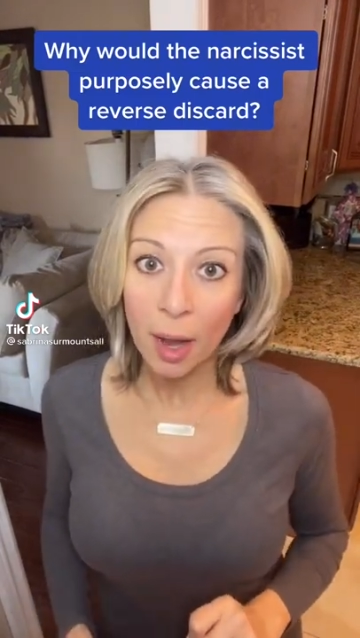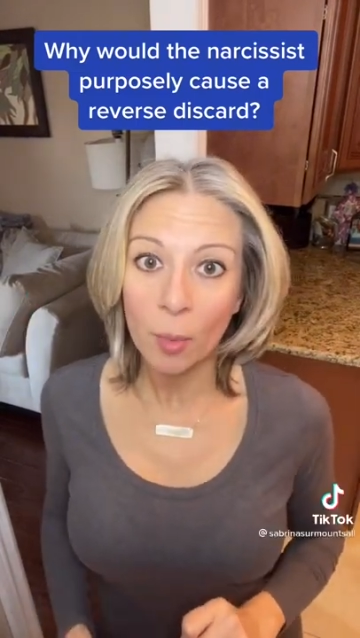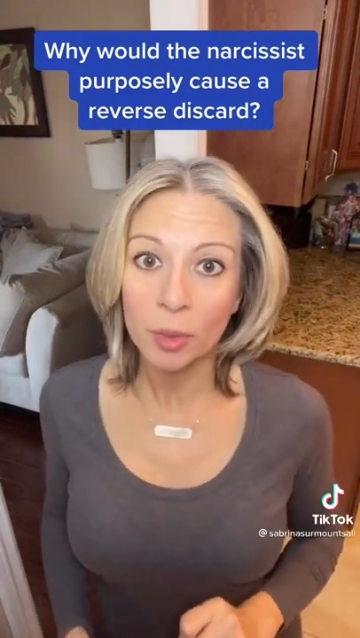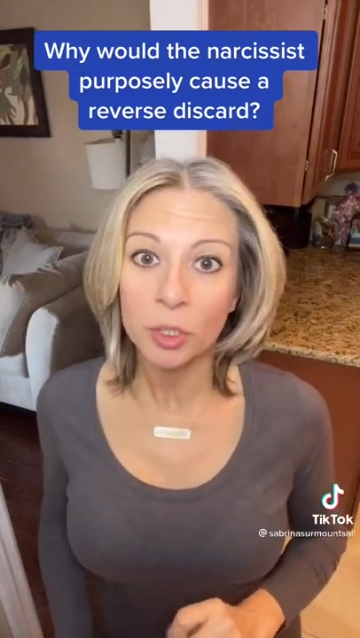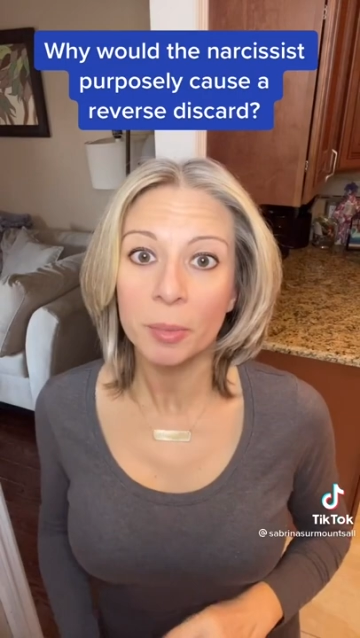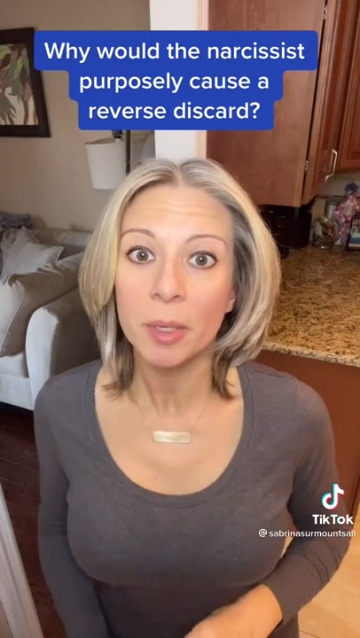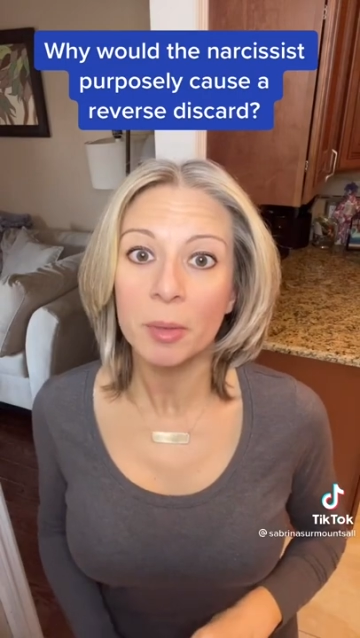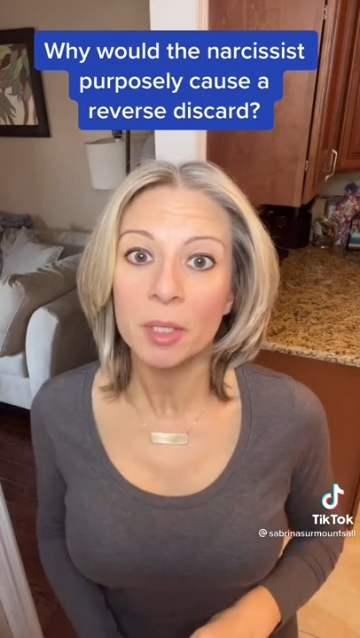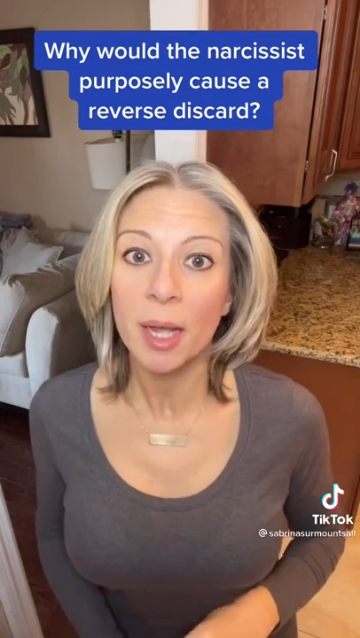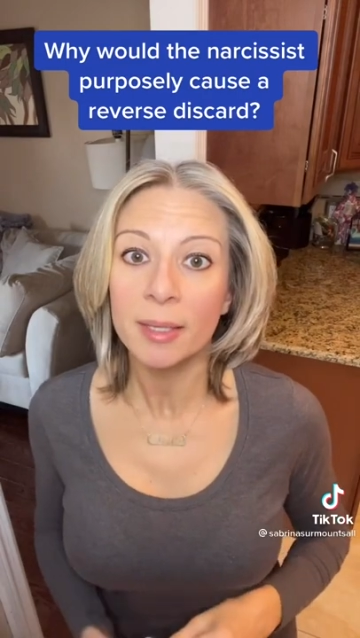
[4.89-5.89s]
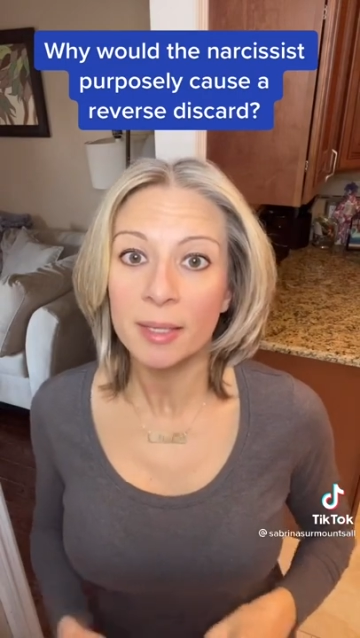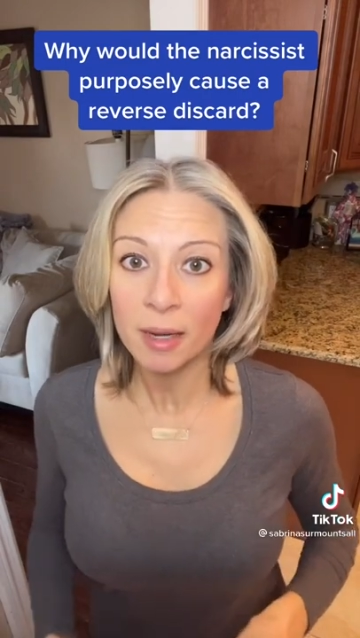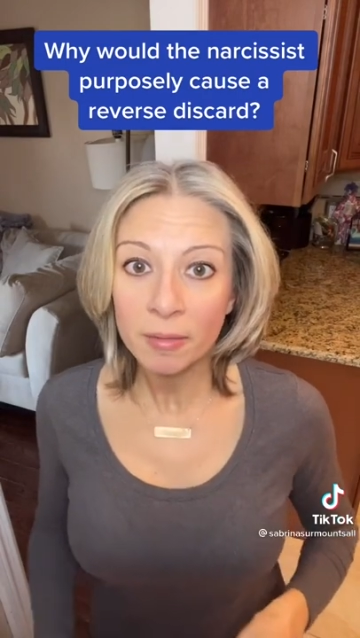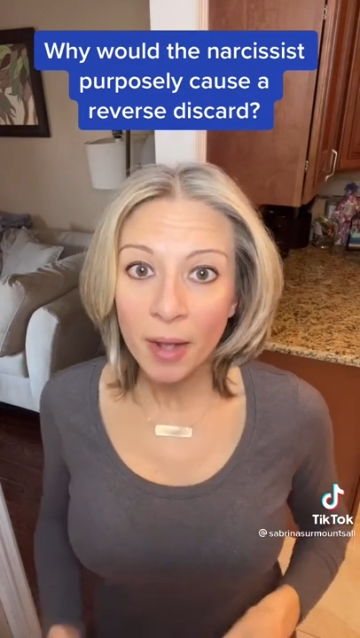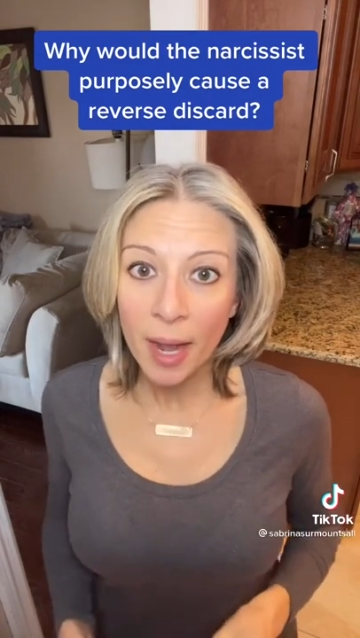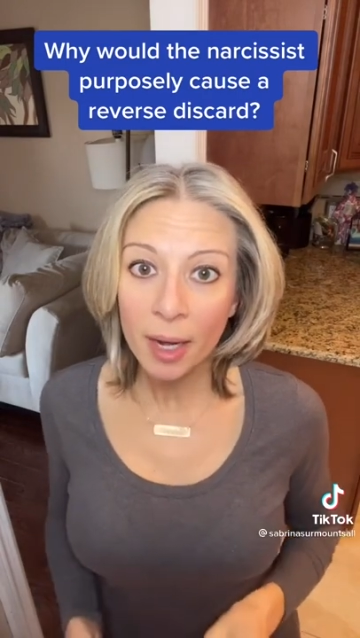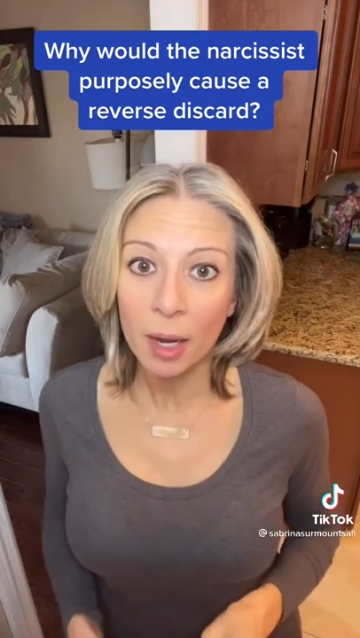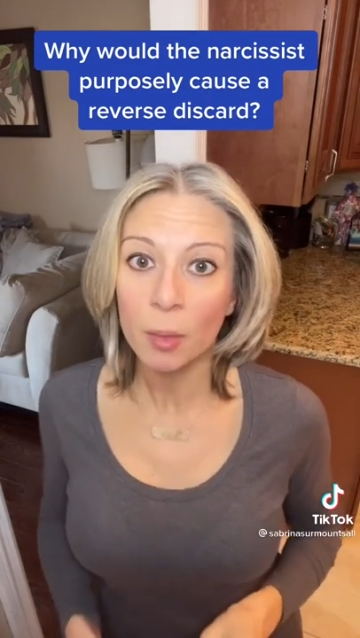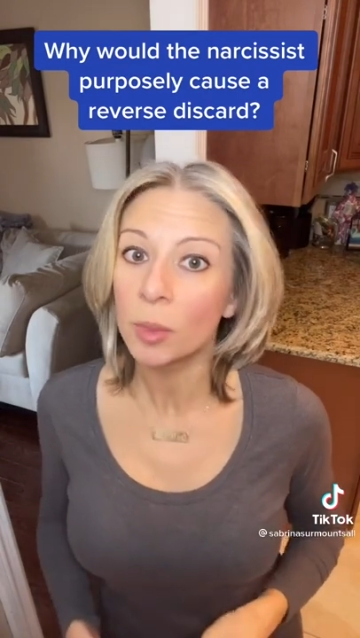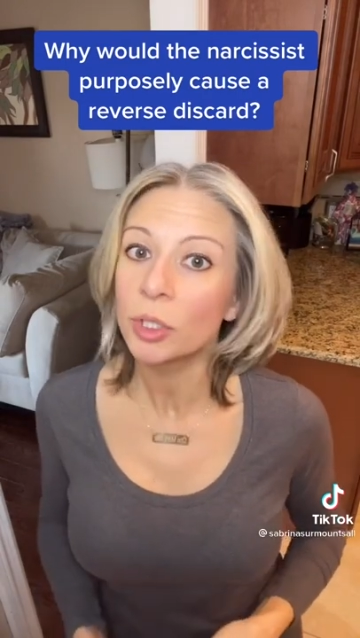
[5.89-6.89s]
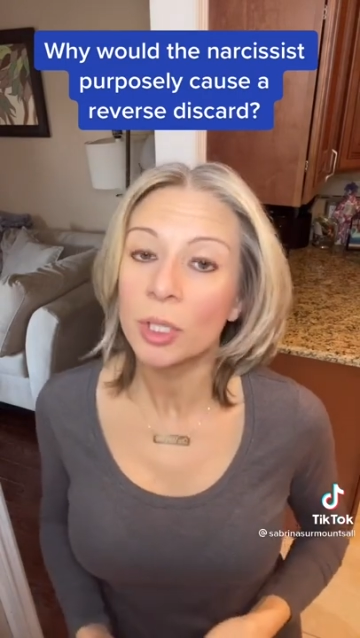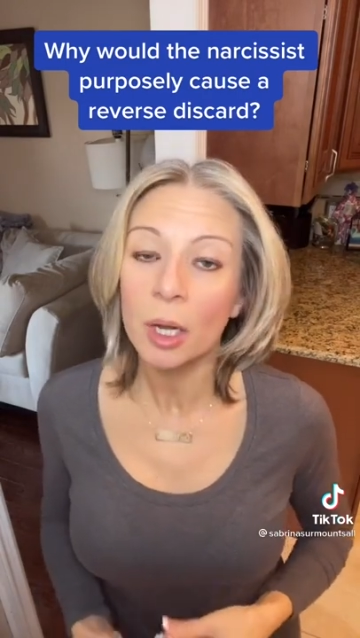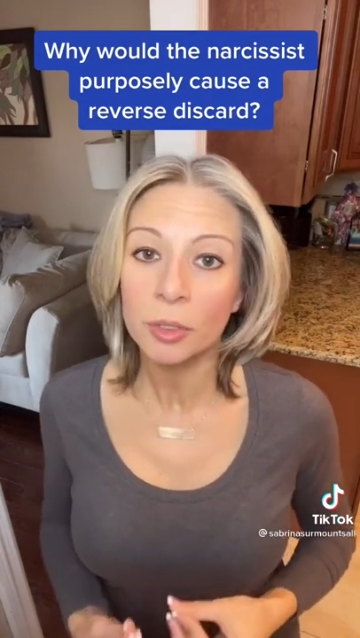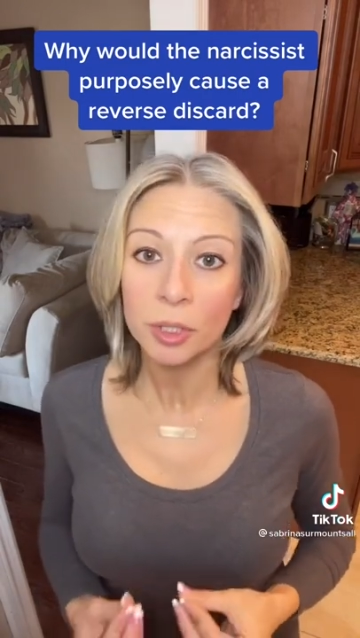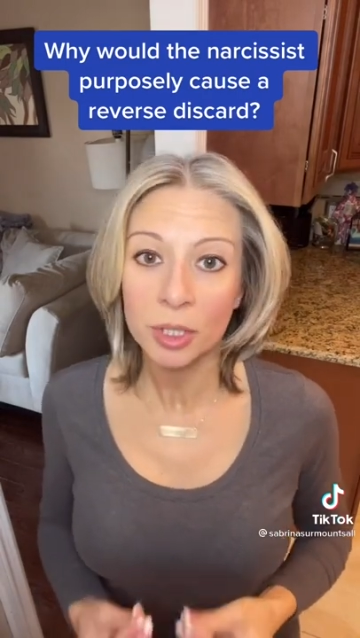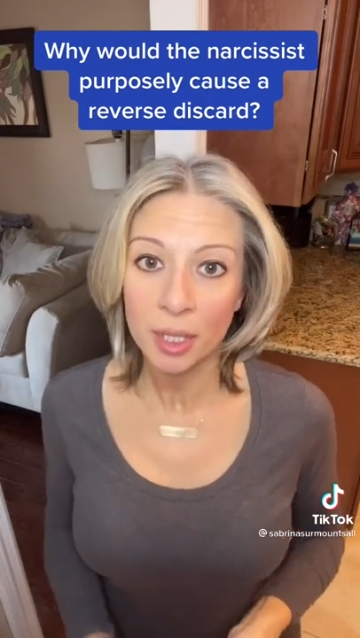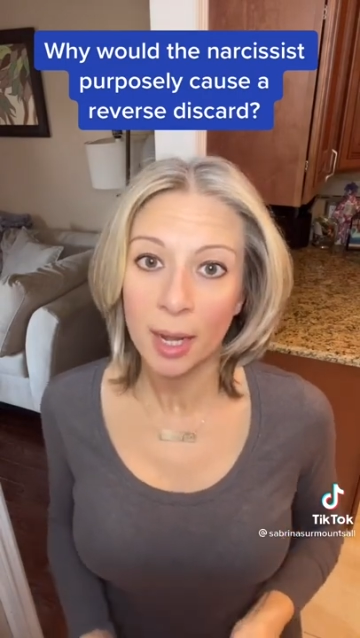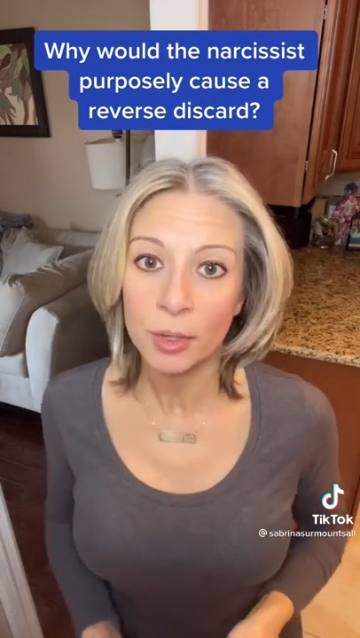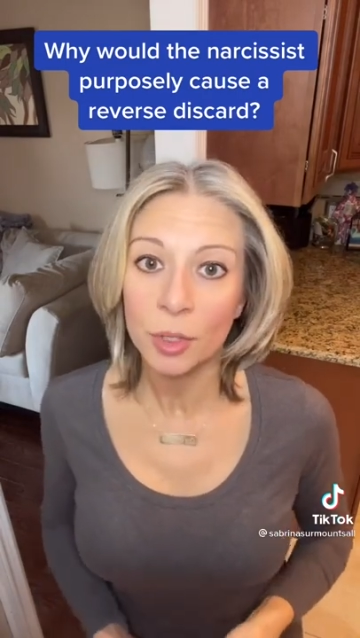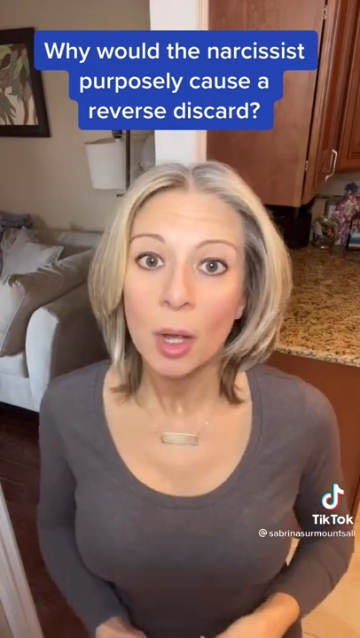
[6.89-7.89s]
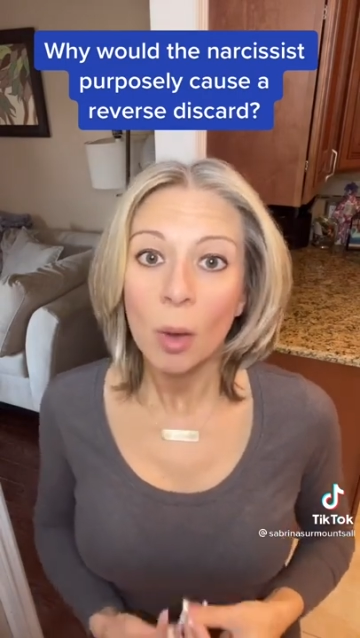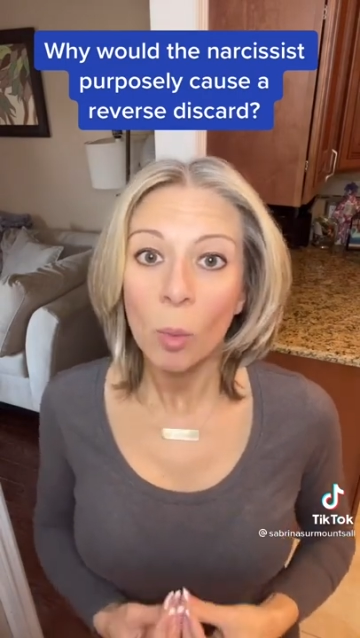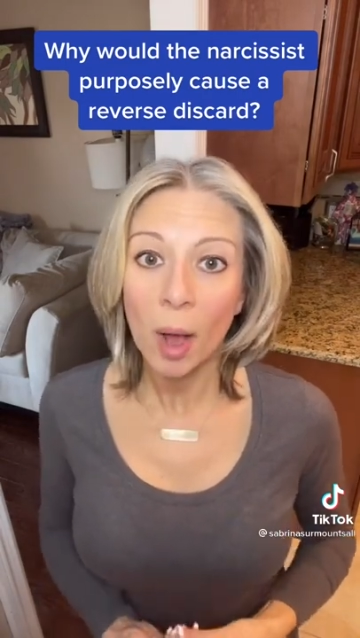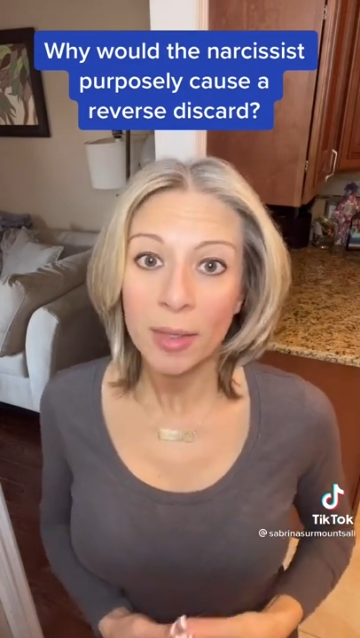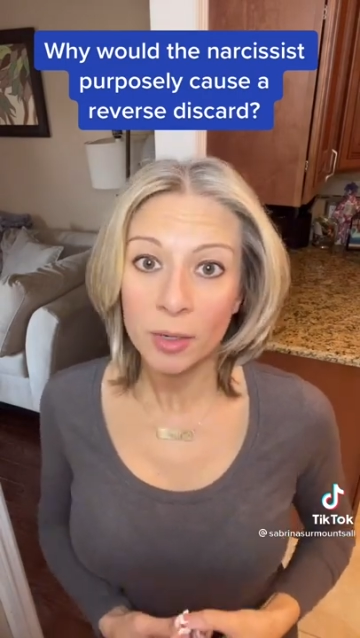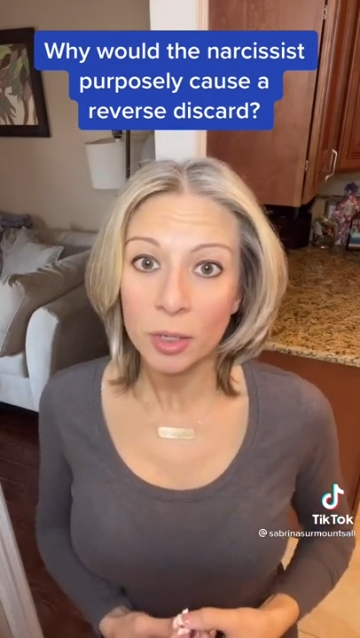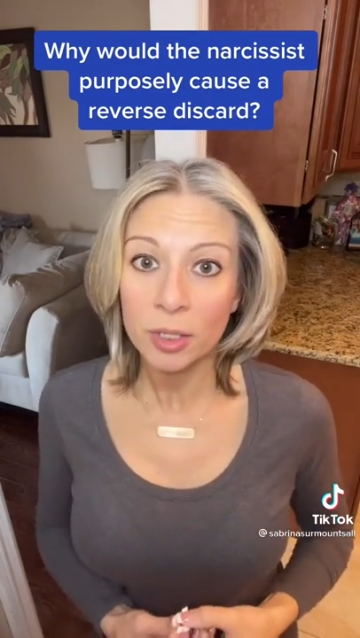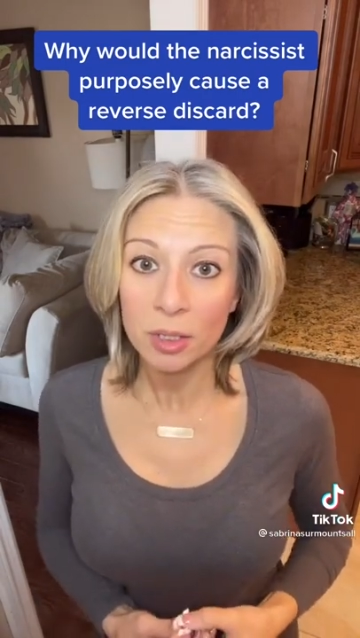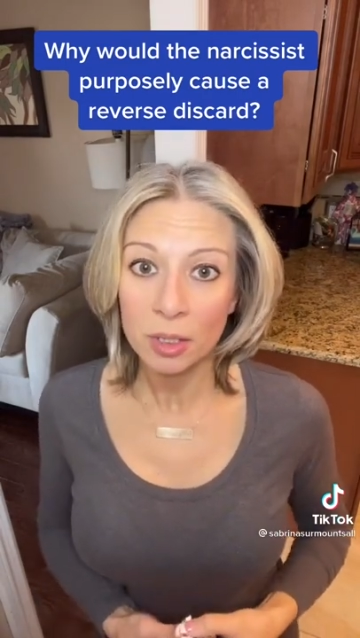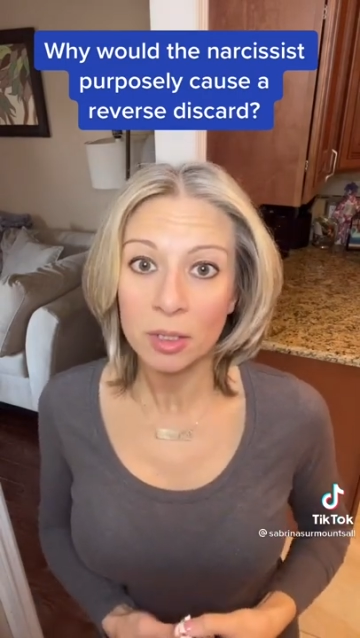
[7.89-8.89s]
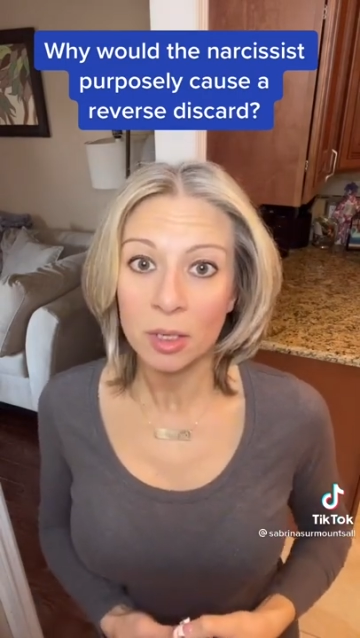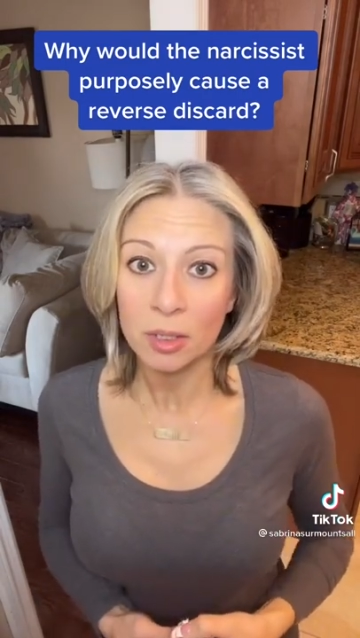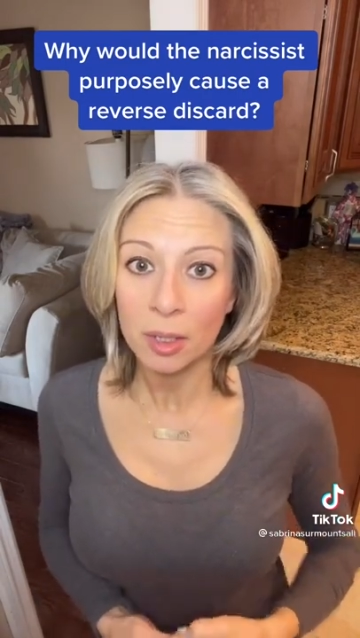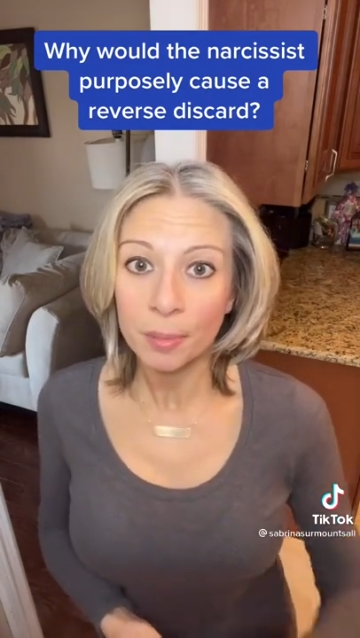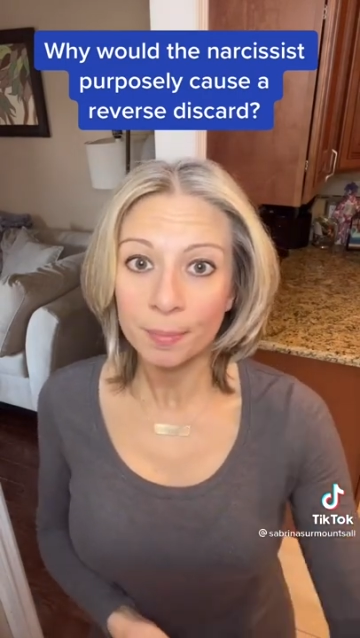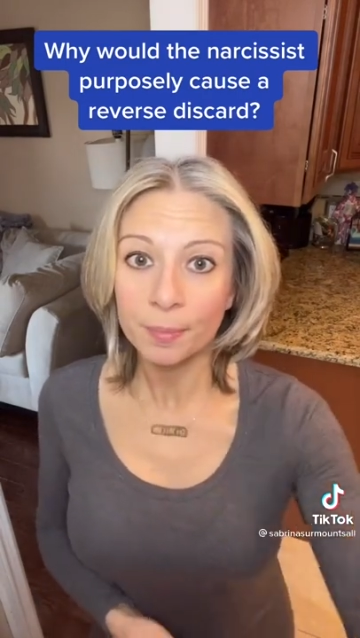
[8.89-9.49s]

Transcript: I want you to be able to identify it. I want you to understand why the narcissist does it.